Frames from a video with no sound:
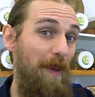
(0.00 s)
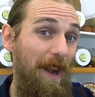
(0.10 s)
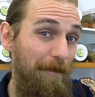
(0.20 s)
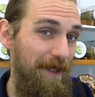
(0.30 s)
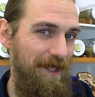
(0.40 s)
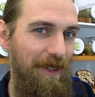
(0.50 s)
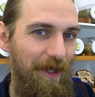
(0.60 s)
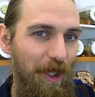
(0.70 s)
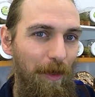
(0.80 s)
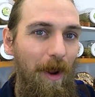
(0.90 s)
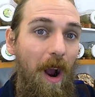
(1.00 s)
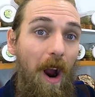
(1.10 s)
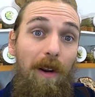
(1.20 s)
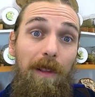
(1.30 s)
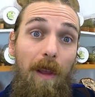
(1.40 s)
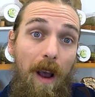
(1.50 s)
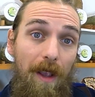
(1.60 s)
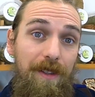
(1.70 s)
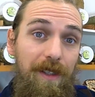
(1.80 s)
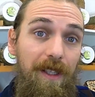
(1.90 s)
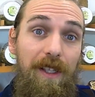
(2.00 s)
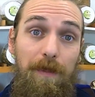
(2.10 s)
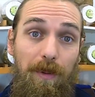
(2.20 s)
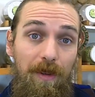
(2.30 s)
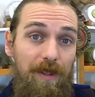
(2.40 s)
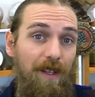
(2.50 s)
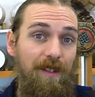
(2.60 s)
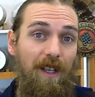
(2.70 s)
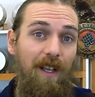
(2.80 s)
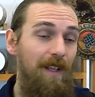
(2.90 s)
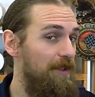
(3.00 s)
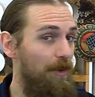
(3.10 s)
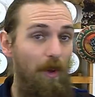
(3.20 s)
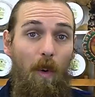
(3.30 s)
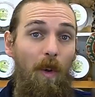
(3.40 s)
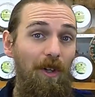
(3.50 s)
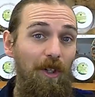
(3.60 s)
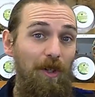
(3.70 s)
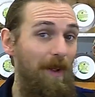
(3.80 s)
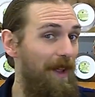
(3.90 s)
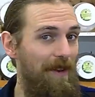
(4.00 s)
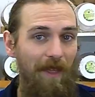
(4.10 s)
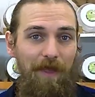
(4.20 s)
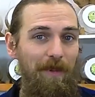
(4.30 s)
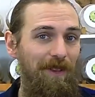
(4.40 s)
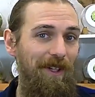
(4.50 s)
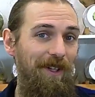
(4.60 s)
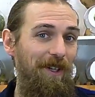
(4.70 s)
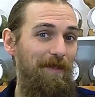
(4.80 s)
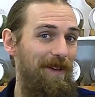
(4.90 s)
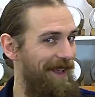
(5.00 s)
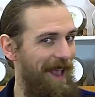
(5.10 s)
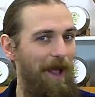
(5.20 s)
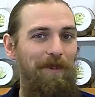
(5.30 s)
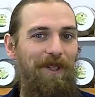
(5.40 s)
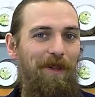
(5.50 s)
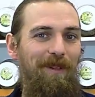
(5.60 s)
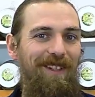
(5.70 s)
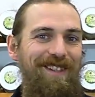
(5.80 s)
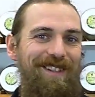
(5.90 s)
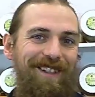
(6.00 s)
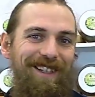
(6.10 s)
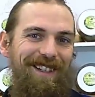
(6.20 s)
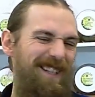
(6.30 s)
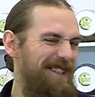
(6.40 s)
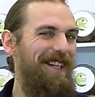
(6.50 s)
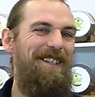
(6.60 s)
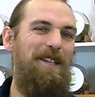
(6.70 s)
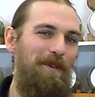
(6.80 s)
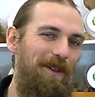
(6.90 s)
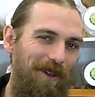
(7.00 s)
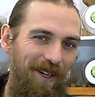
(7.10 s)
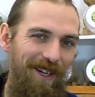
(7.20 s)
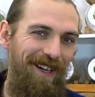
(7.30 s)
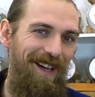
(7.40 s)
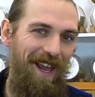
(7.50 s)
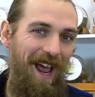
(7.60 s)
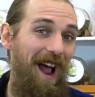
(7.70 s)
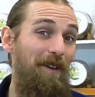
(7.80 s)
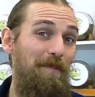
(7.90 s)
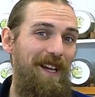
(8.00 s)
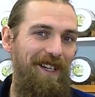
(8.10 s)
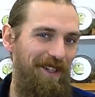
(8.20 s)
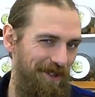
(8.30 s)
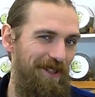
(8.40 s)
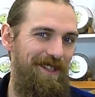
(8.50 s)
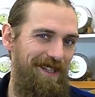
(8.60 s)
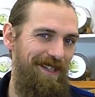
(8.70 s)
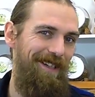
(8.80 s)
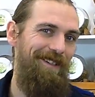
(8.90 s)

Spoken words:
benefits of the herb, are lost in this process. So the whole herb and nothing but the herb, help your herbalist. Let's take a deeper look at how to make a good tea.